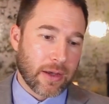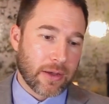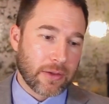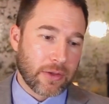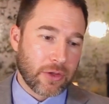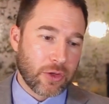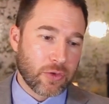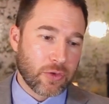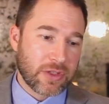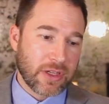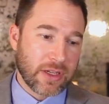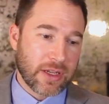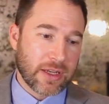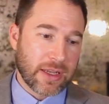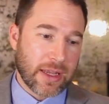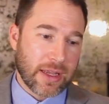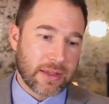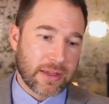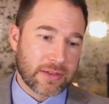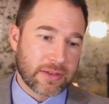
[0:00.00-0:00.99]
Using it
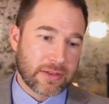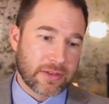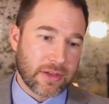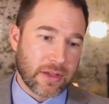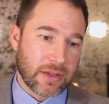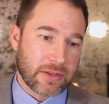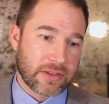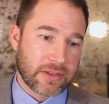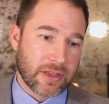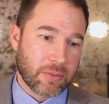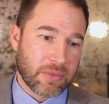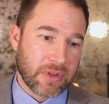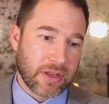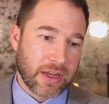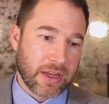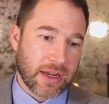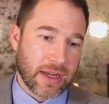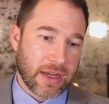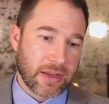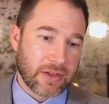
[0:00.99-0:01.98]
as something to
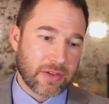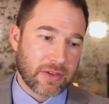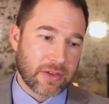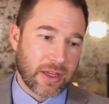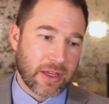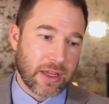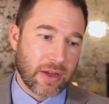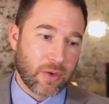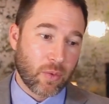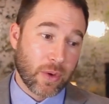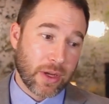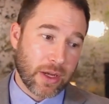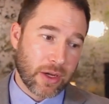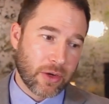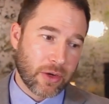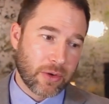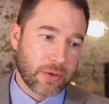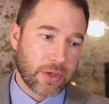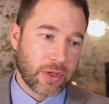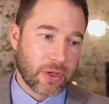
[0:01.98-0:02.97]
kind of say,
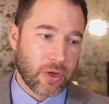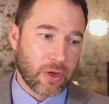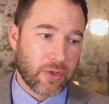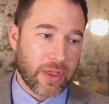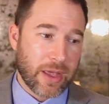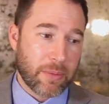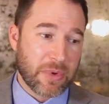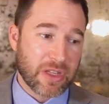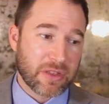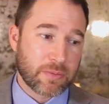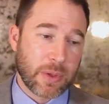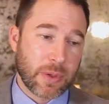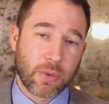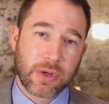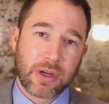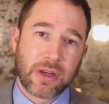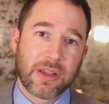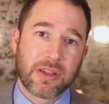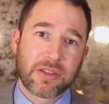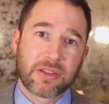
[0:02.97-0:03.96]
well, you know, that must be what
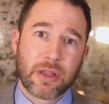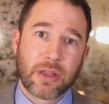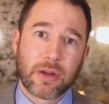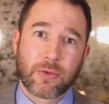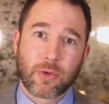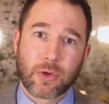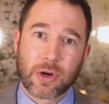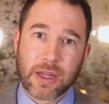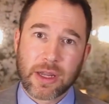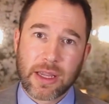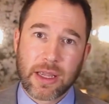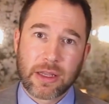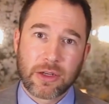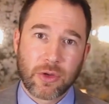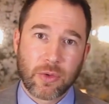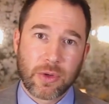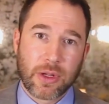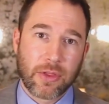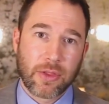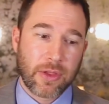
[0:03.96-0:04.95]
it is, therefore I can't
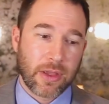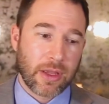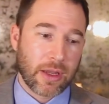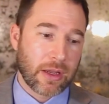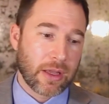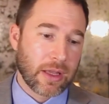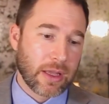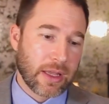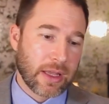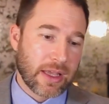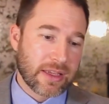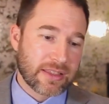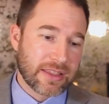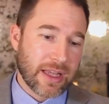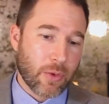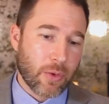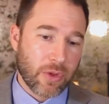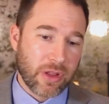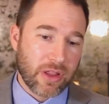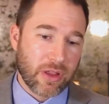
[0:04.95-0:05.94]
do anything, is
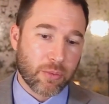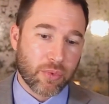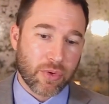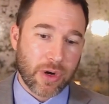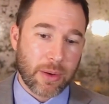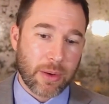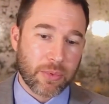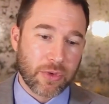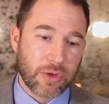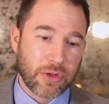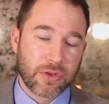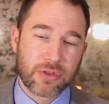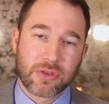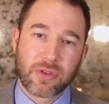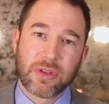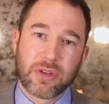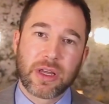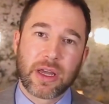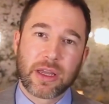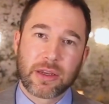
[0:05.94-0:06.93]
not really the proper use of
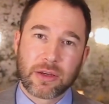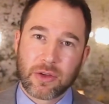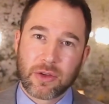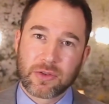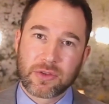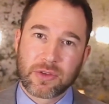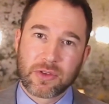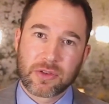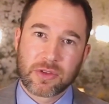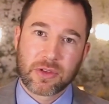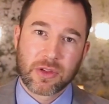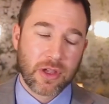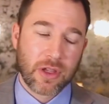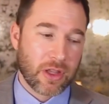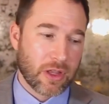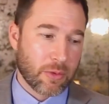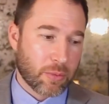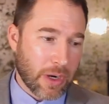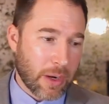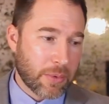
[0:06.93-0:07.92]
the diagnosis.
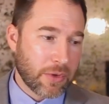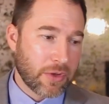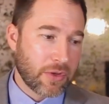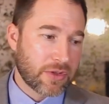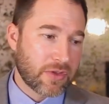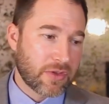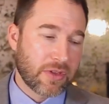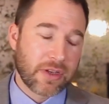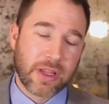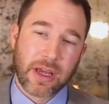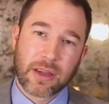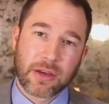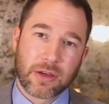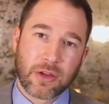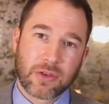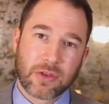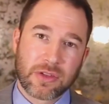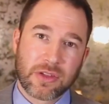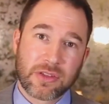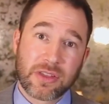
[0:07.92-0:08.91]
The proper use of the
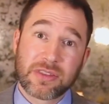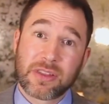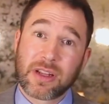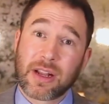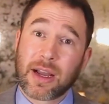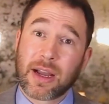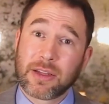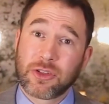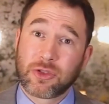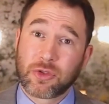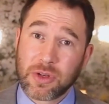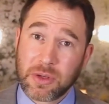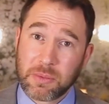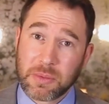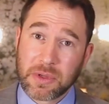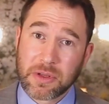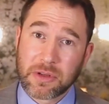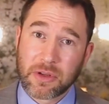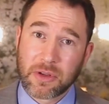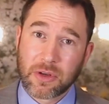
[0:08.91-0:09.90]
diagnosis is to guide
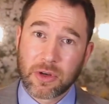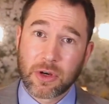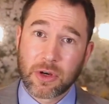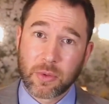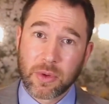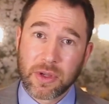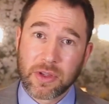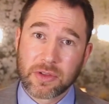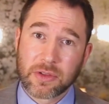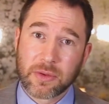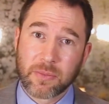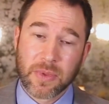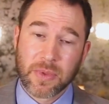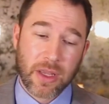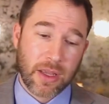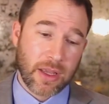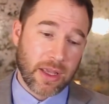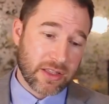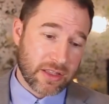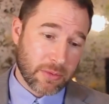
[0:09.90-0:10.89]
treatment, always.
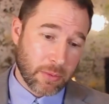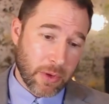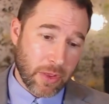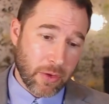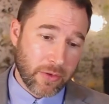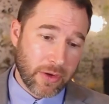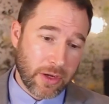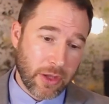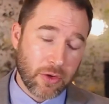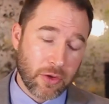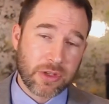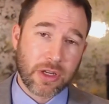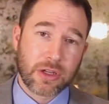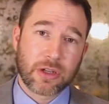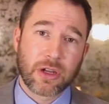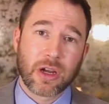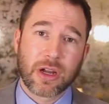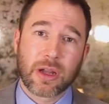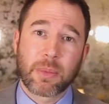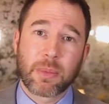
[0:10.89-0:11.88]
In some other videos, I
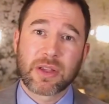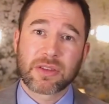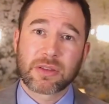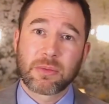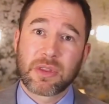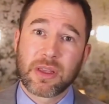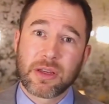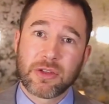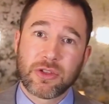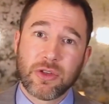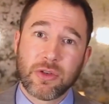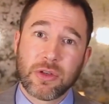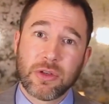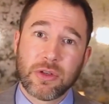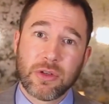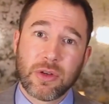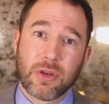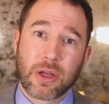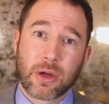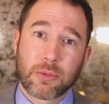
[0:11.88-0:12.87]
talk about some things you can
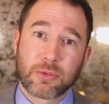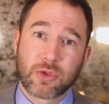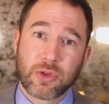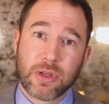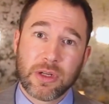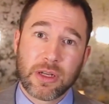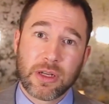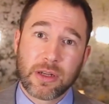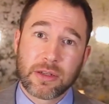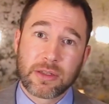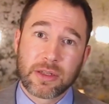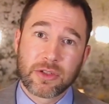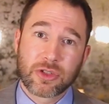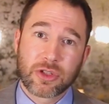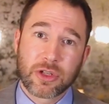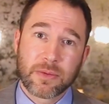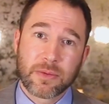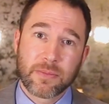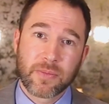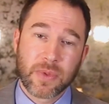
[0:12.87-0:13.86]
do to help treat
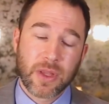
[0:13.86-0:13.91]
inattention.